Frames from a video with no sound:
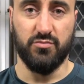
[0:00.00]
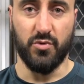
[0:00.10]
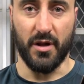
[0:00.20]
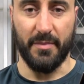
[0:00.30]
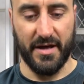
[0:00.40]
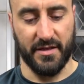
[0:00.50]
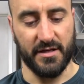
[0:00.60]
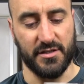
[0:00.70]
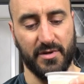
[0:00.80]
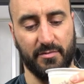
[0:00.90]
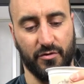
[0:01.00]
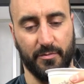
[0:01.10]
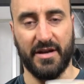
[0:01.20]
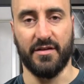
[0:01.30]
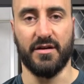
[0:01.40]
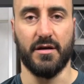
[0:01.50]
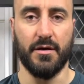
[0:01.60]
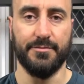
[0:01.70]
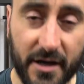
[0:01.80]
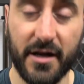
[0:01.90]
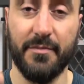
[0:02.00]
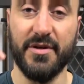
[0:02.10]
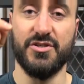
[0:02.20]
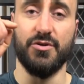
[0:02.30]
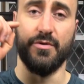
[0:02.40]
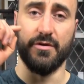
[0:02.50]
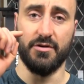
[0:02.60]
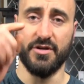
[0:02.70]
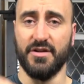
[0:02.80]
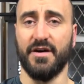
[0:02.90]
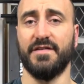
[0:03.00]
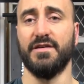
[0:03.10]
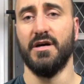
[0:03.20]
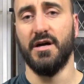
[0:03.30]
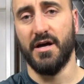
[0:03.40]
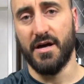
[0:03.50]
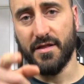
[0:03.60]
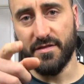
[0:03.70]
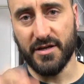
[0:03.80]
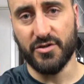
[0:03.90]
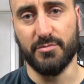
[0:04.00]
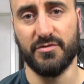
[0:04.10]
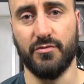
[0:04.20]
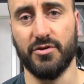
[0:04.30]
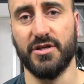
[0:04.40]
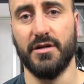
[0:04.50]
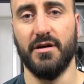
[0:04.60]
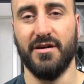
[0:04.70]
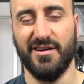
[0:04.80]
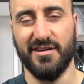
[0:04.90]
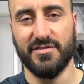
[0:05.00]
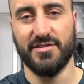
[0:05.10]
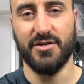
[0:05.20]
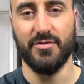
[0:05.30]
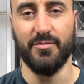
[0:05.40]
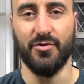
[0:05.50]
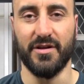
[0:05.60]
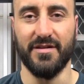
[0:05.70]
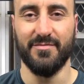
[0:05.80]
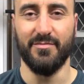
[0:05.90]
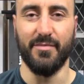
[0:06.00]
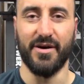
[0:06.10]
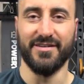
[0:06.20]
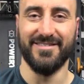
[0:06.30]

one of the better things to eat before bed, I think. I'm going to bid you good night. Thank you so much for watching. See you in the morning. Bye-bye.